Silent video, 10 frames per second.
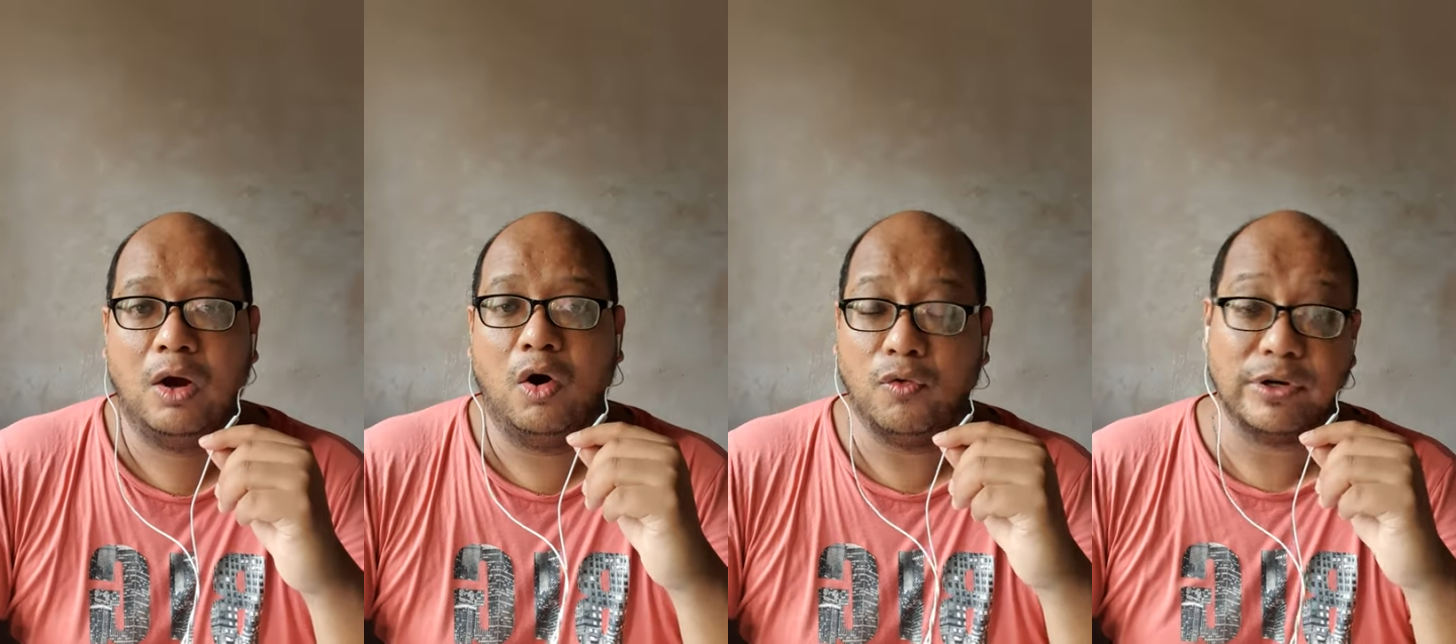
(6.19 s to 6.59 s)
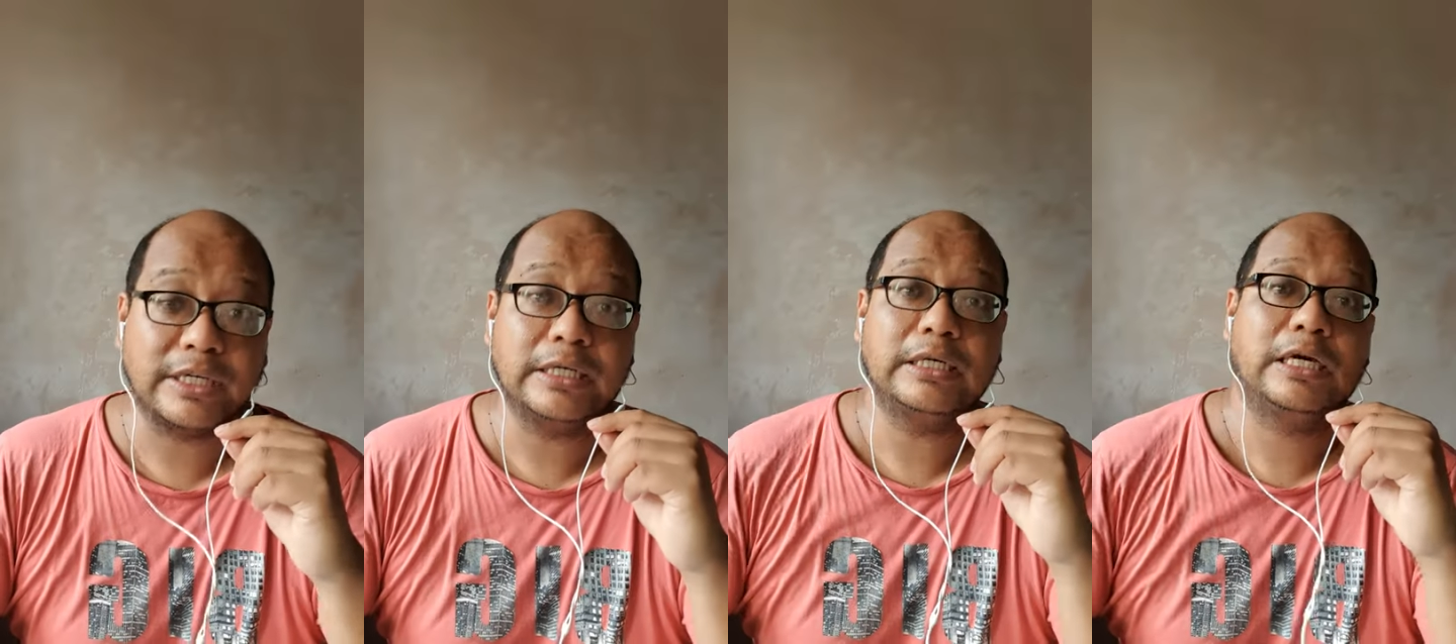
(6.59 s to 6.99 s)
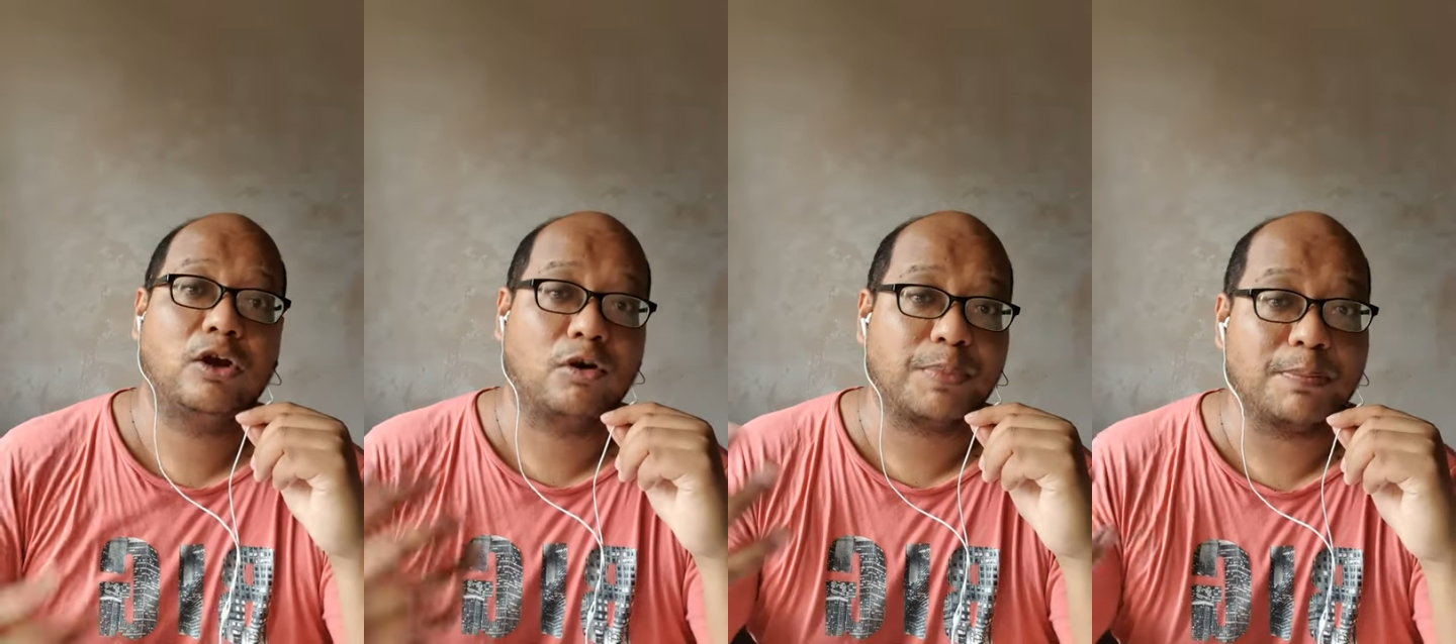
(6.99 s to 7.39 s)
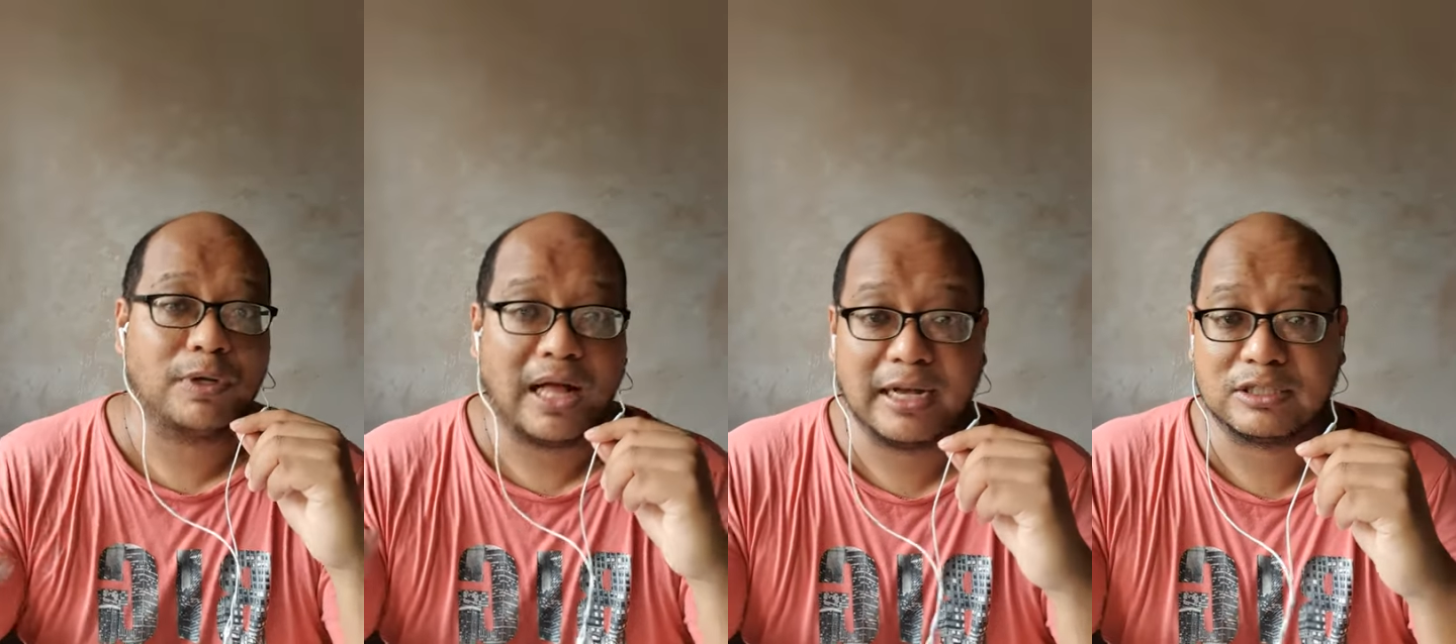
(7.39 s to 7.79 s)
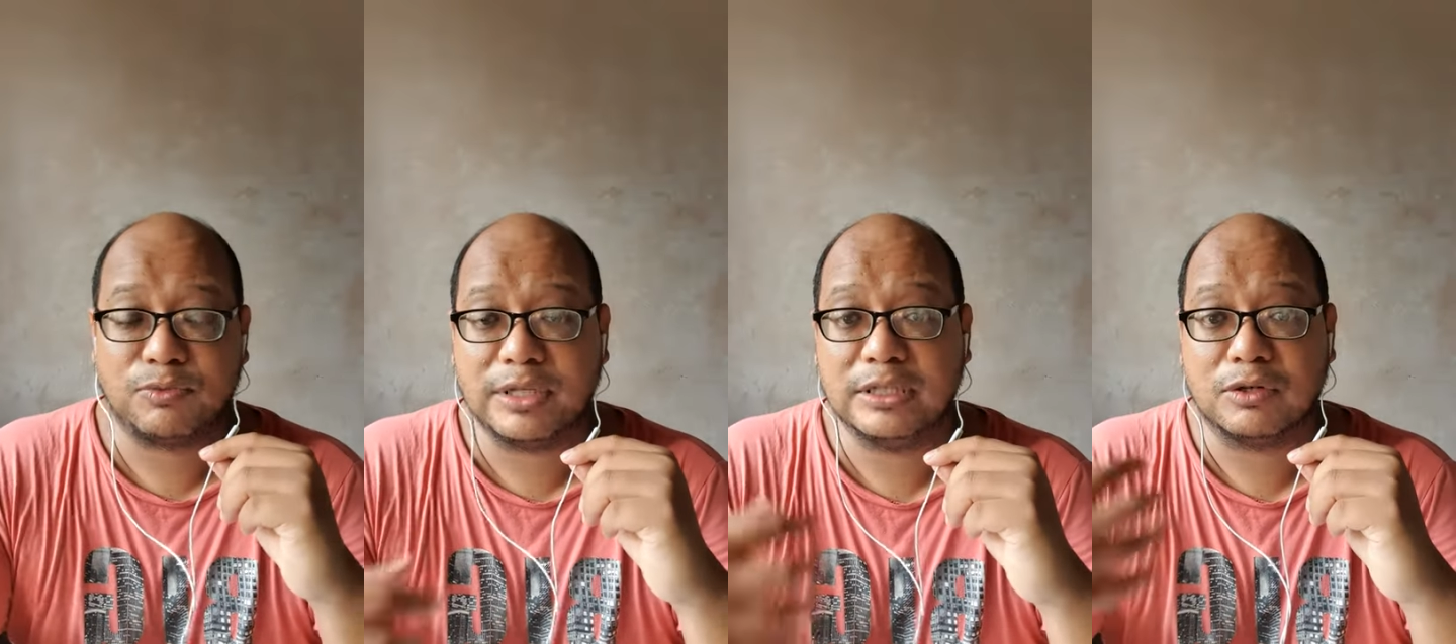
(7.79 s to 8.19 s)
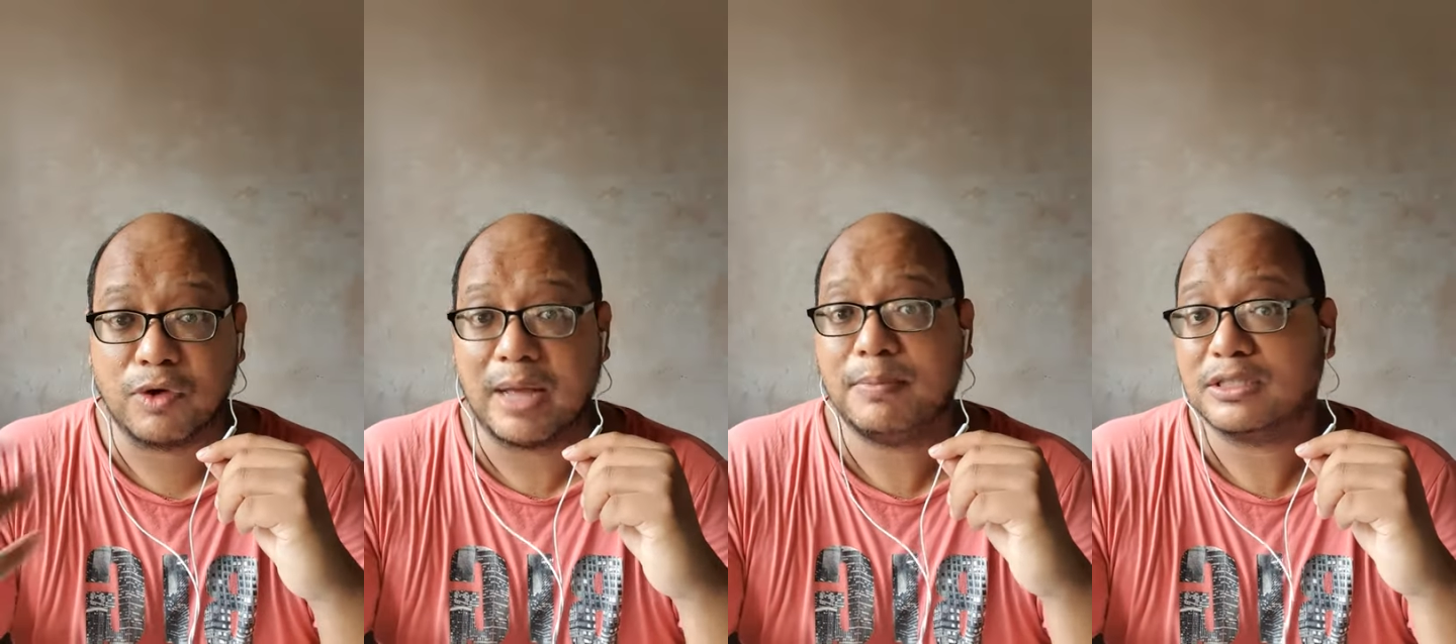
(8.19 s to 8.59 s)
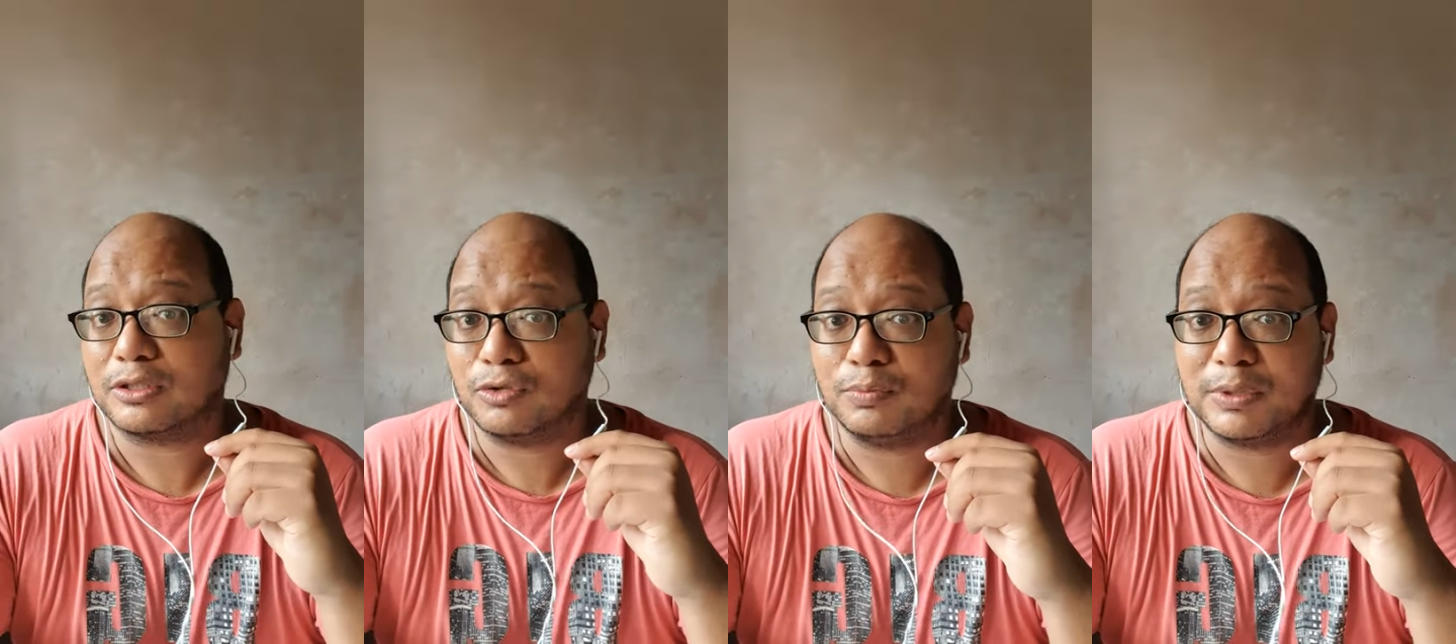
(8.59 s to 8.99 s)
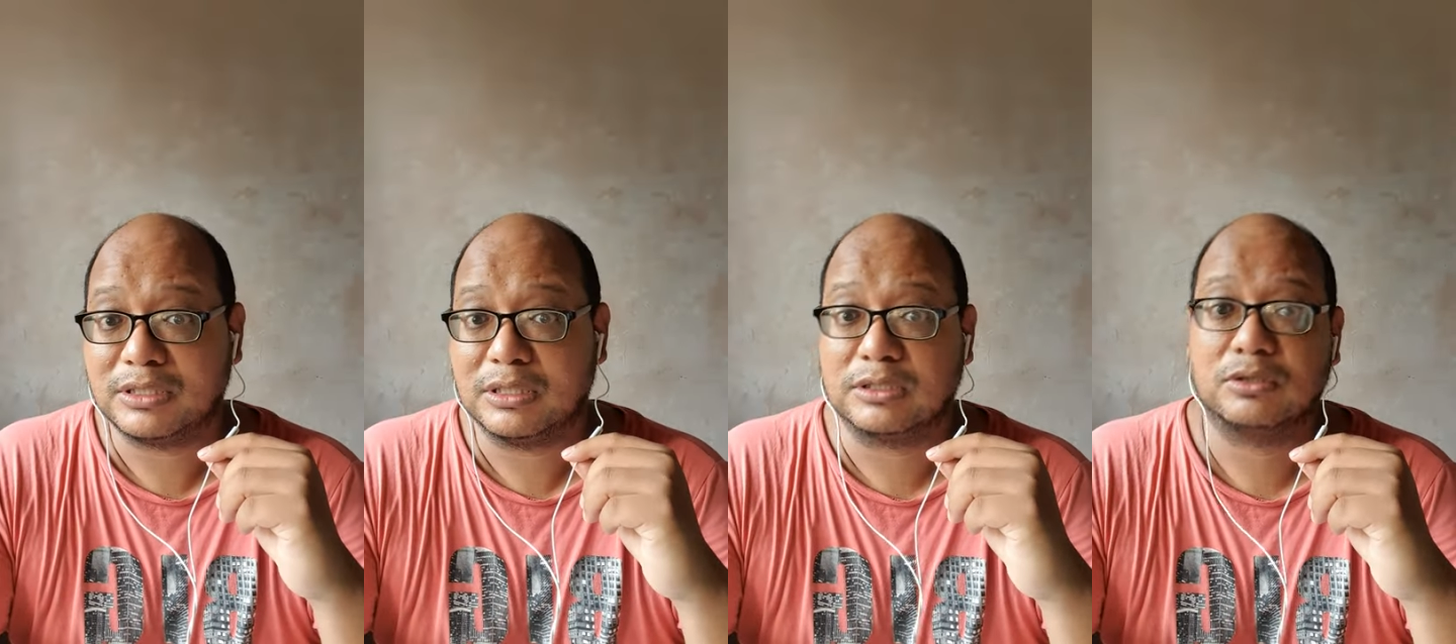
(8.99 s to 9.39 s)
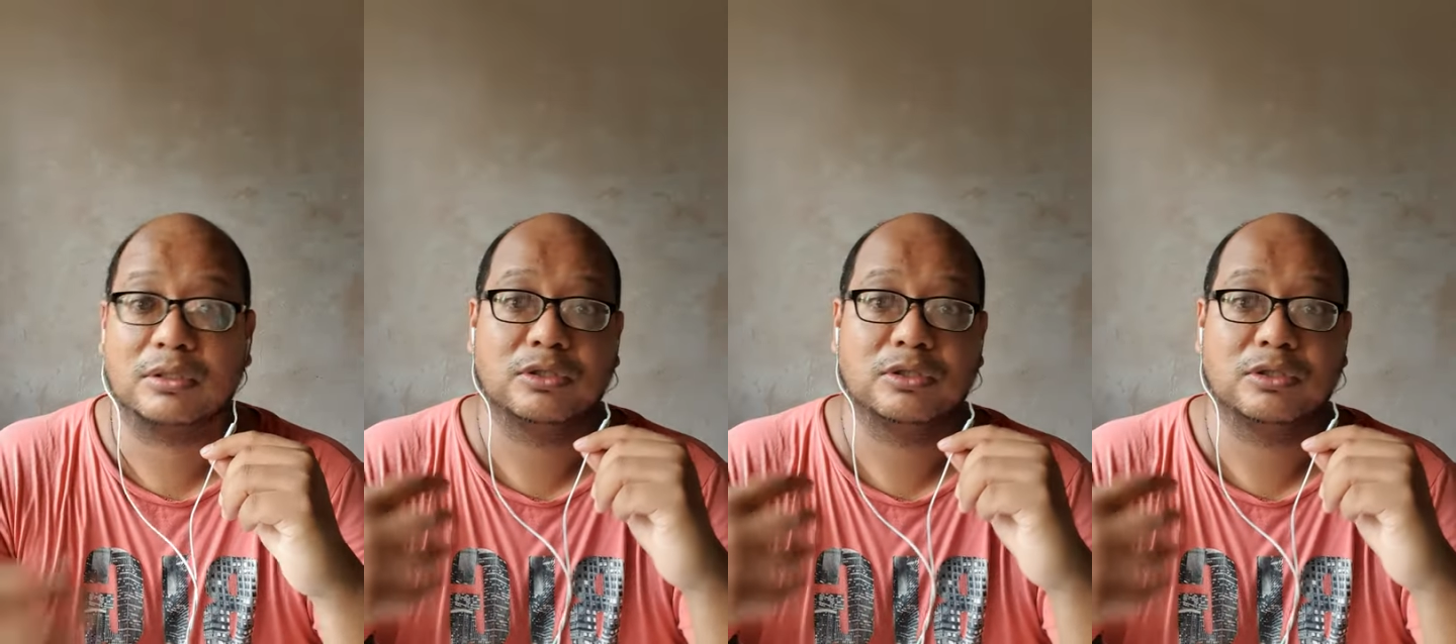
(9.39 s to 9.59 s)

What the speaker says: Over here, a lot of people ask whether Grab is a good business.